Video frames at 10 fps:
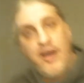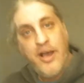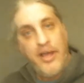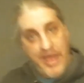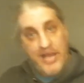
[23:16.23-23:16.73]

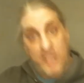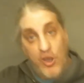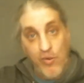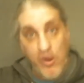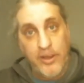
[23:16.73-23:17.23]
that's how it
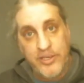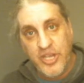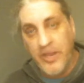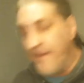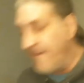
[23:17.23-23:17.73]
works.
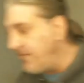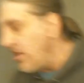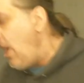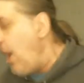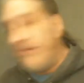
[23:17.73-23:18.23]

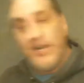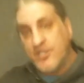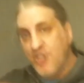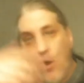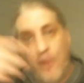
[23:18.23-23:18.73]
But it's
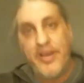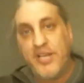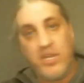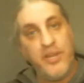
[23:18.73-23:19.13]
all based on a